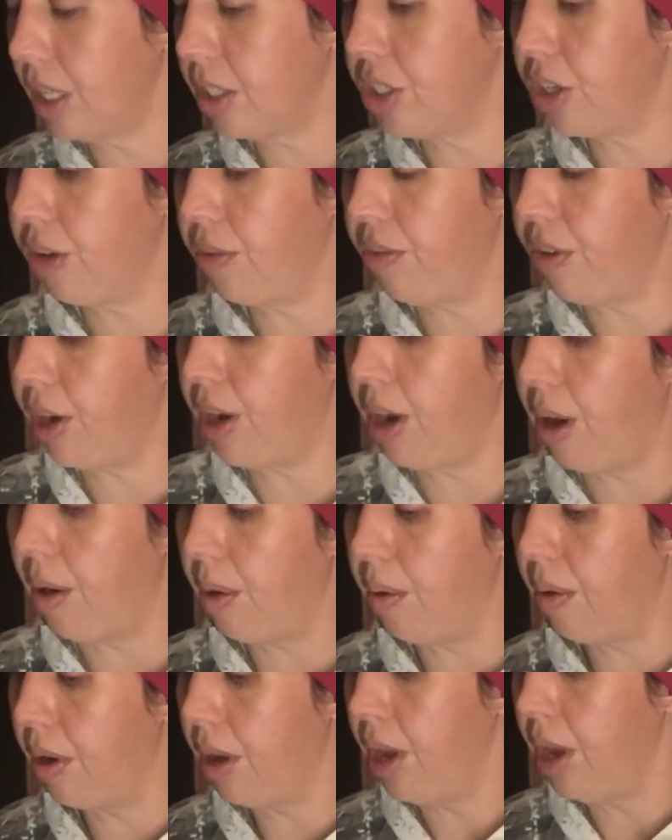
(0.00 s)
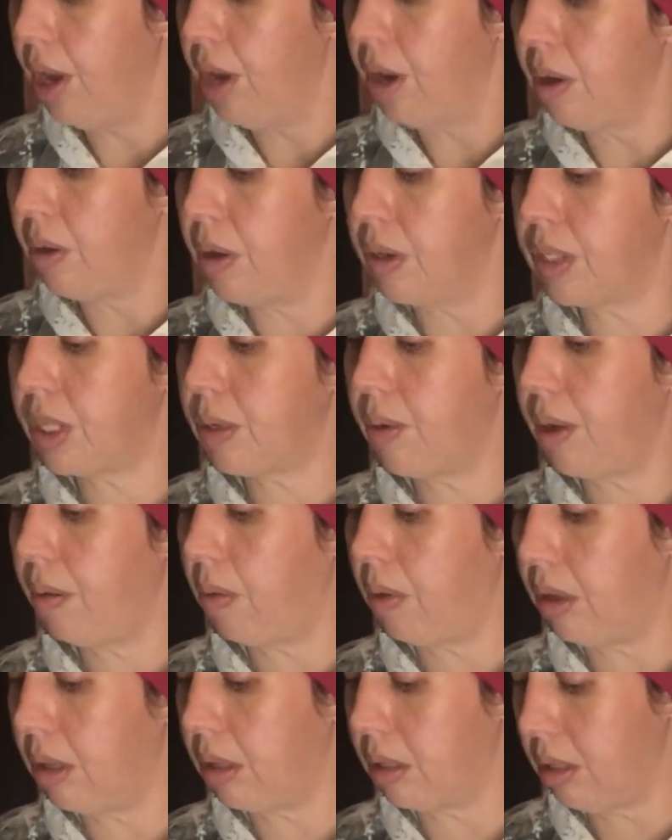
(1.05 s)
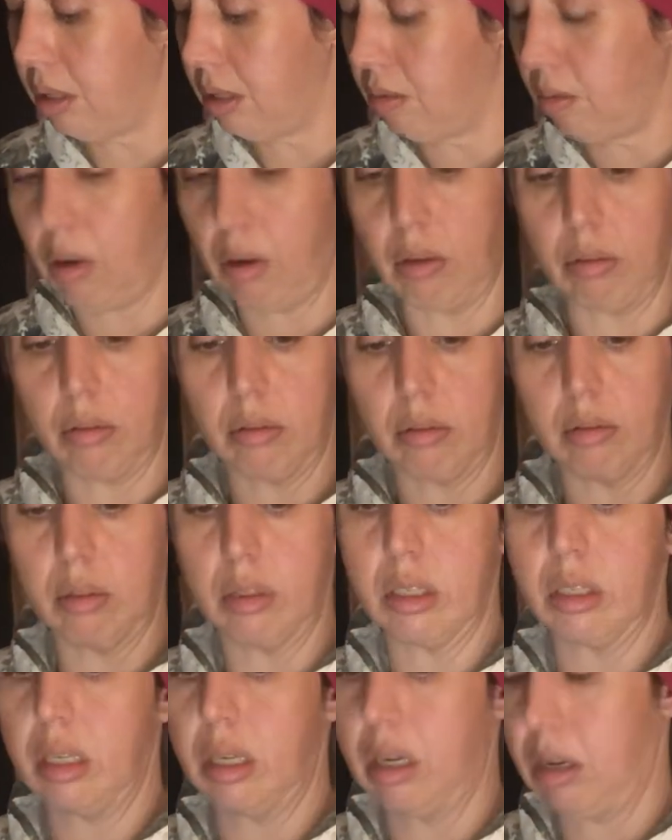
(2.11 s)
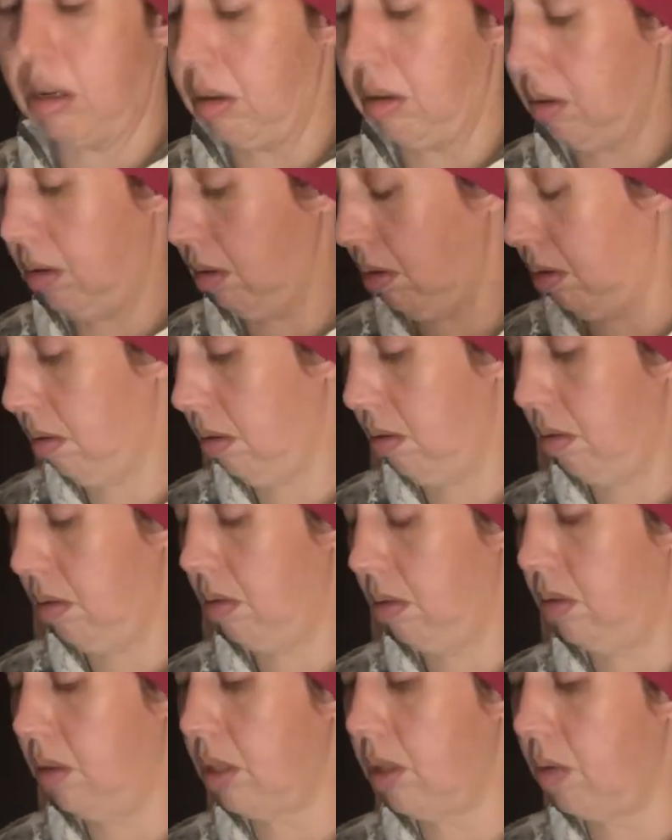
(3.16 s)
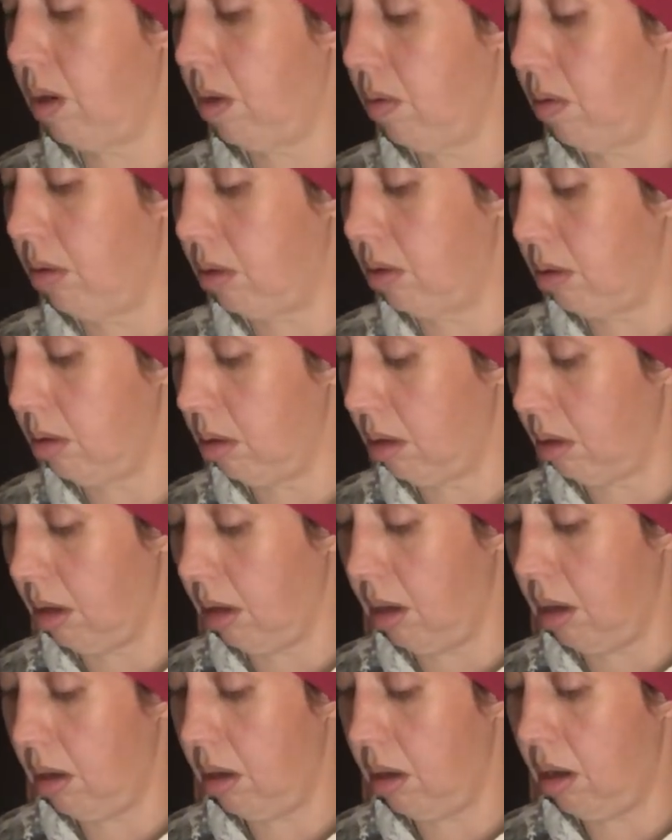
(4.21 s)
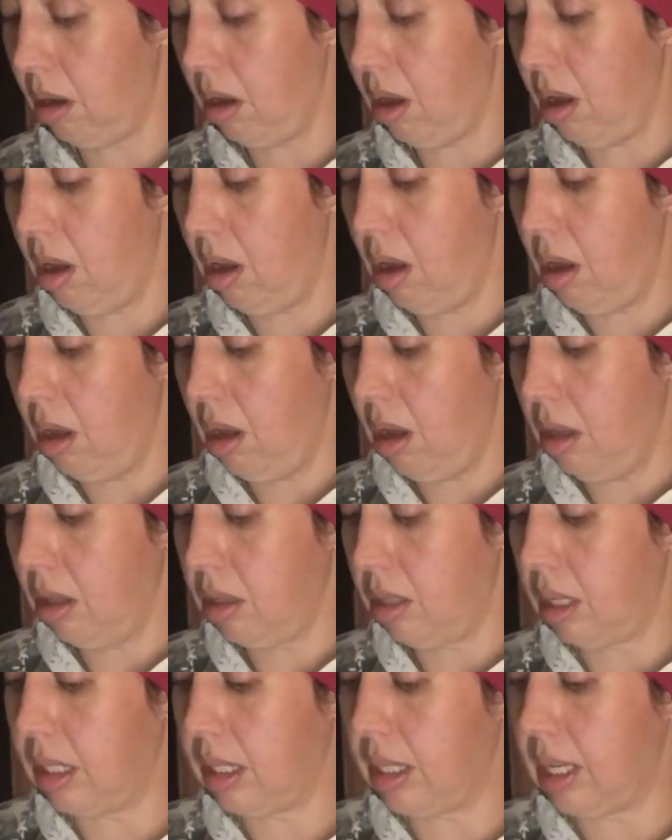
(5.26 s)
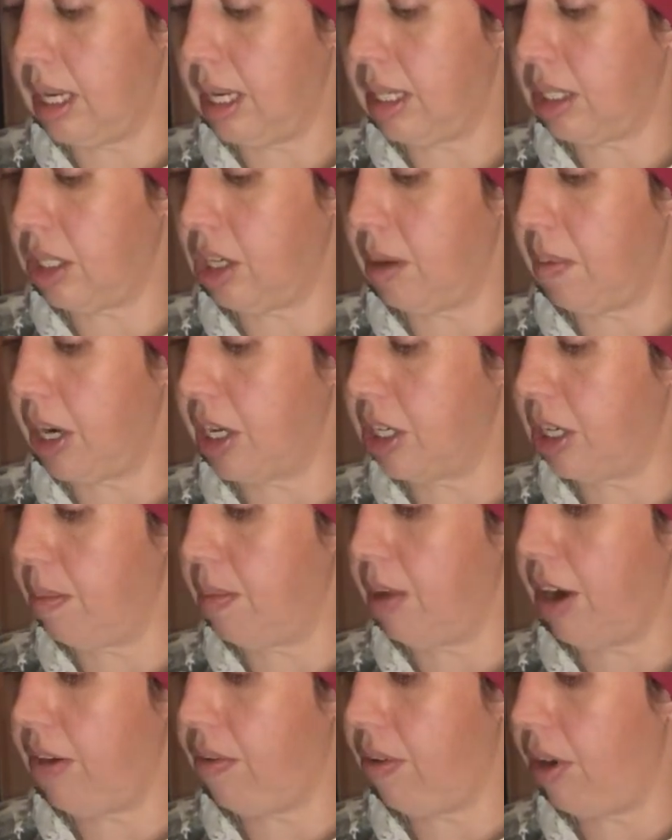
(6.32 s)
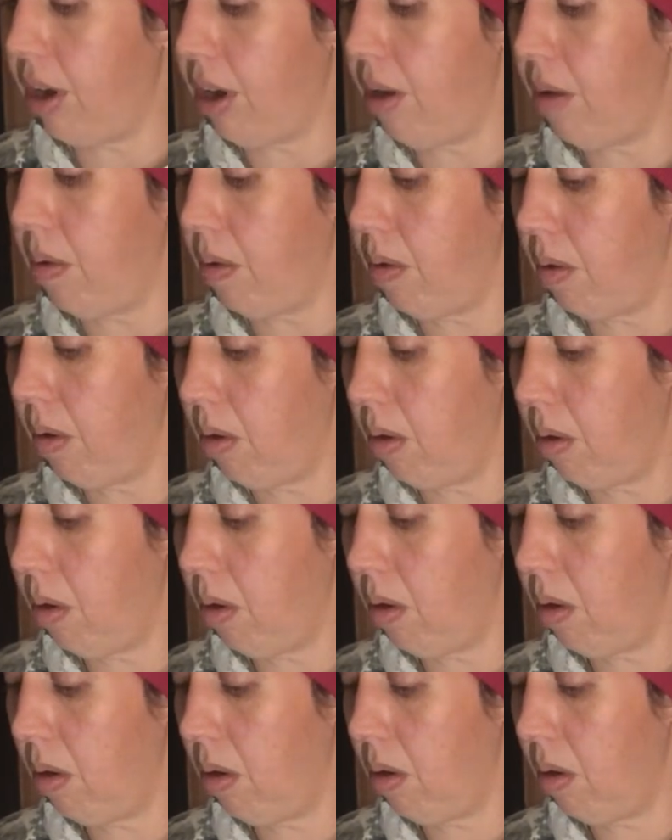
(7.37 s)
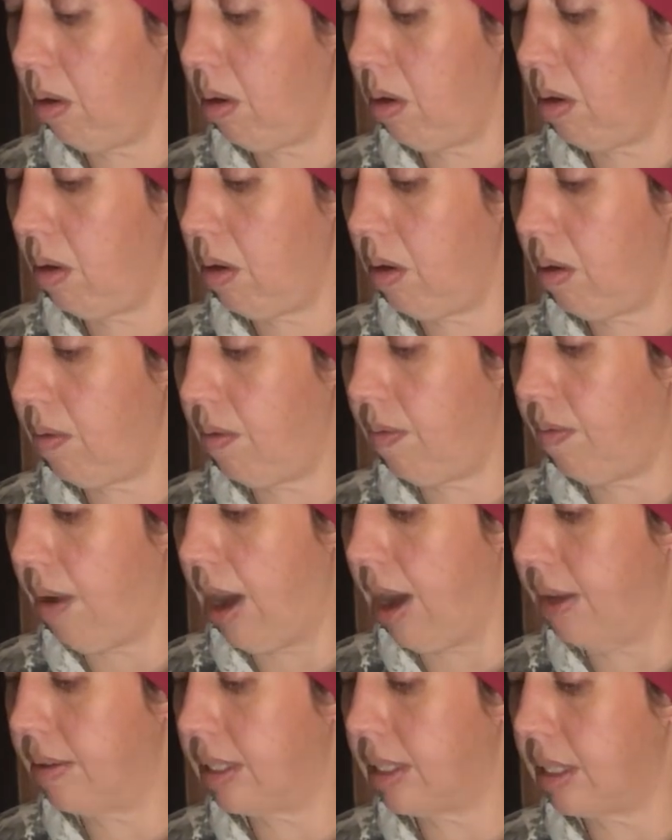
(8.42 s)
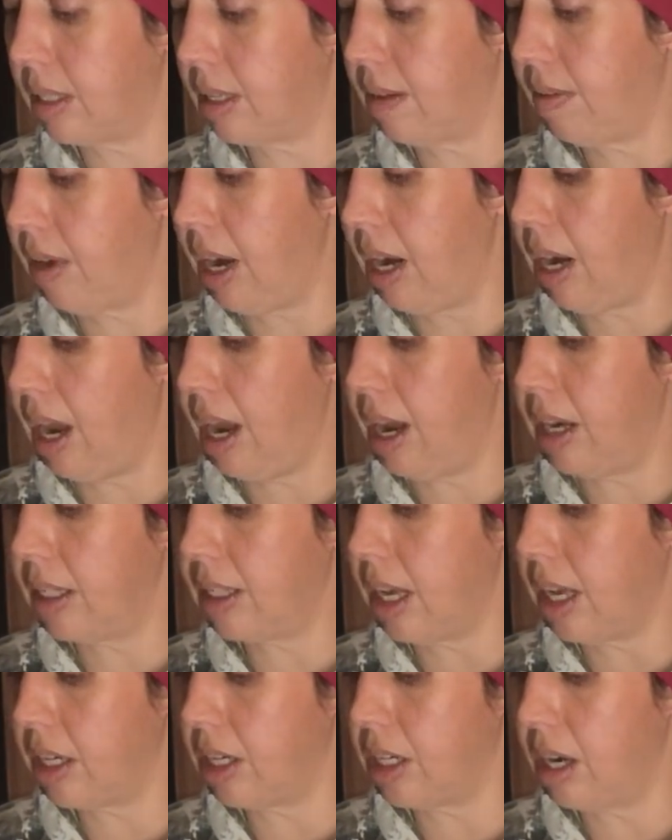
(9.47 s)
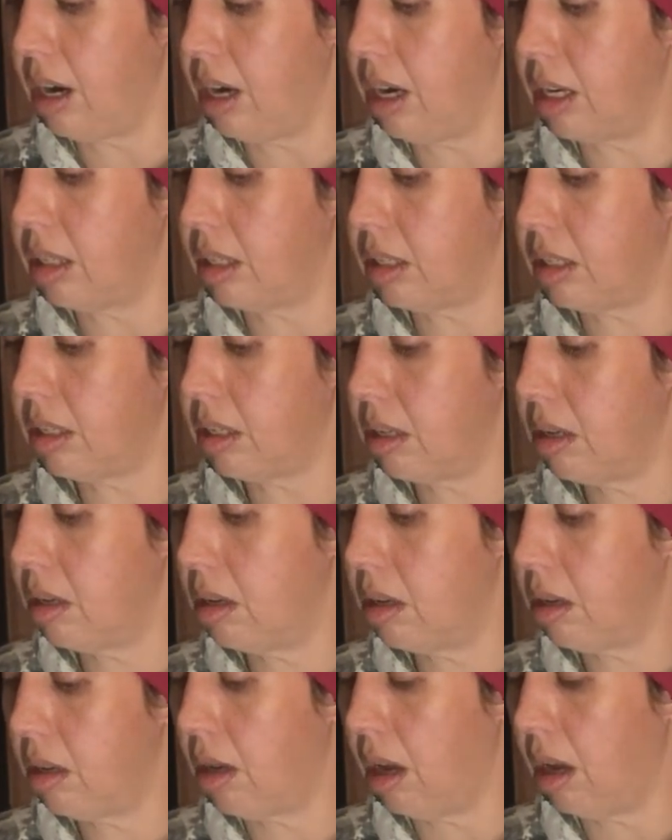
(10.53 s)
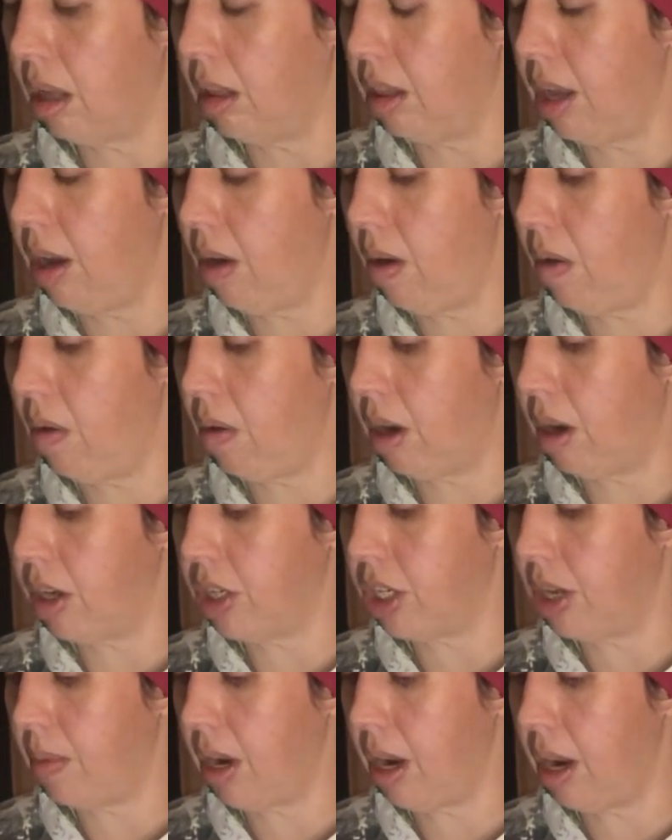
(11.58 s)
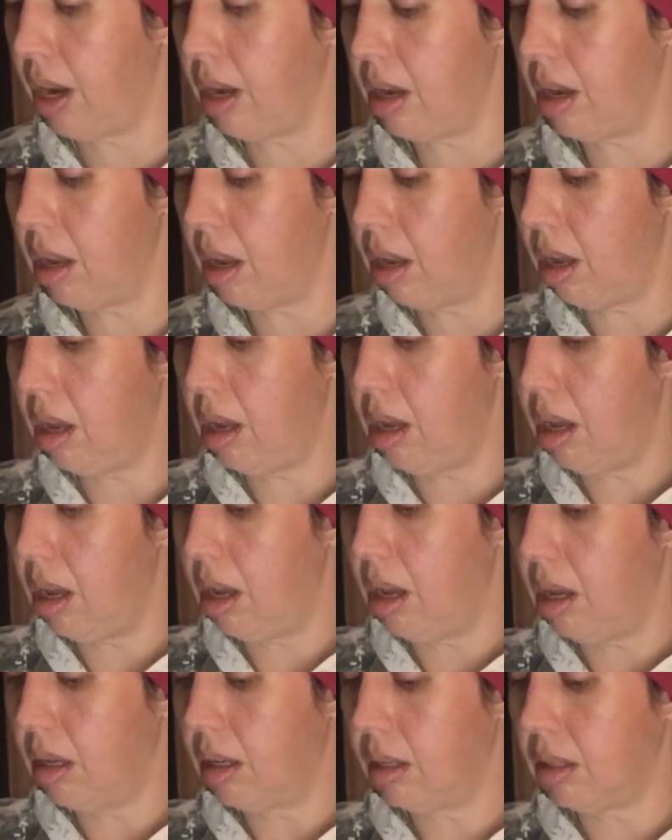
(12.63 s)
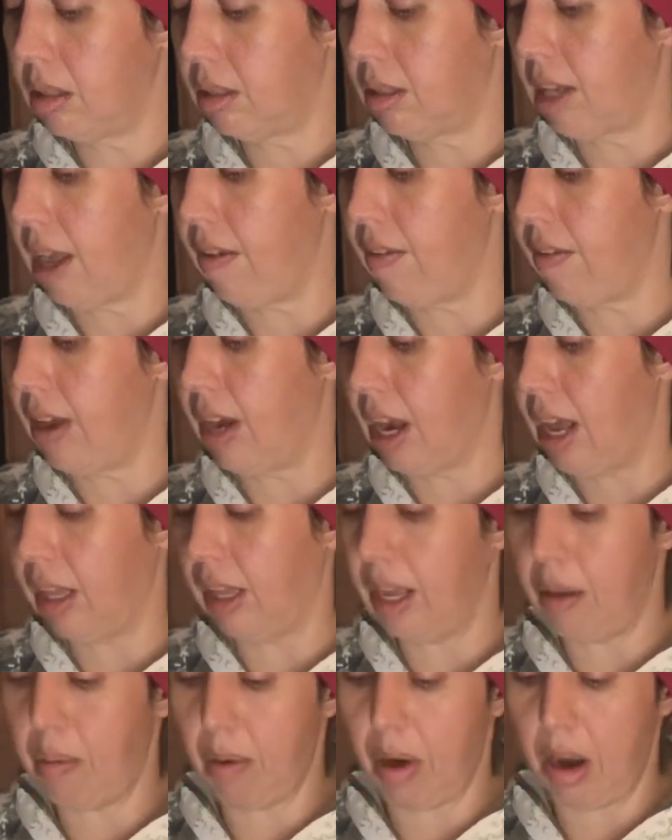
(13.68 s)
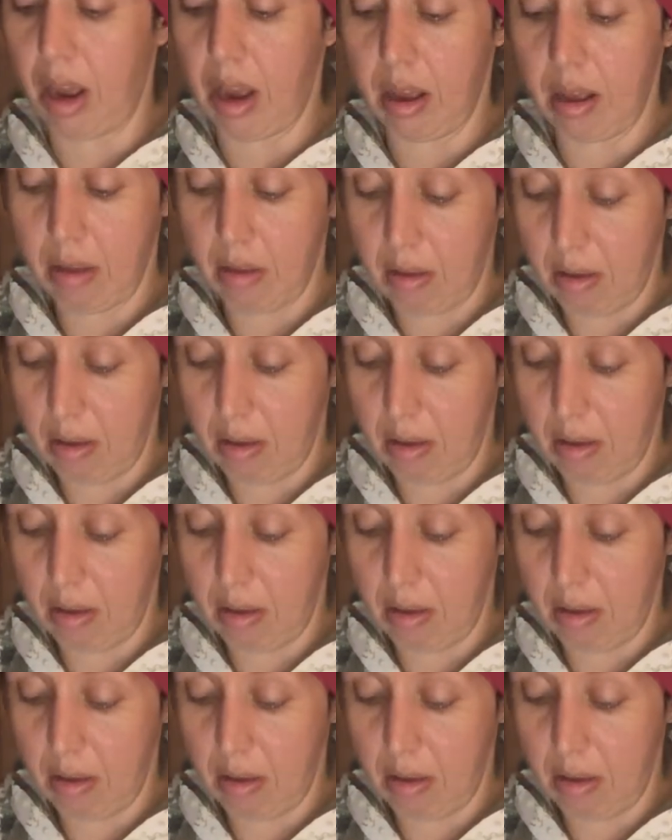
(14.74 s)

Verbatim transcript: a Vertigo. Who's this Queen of Wands? Well, let's see here. Who's this Queen of Wands? 6, 6, Gemini, Gemini, Vertigo. Five six seven eight nine Sagittarius. A Leo, a Gemini. 7, a Libra.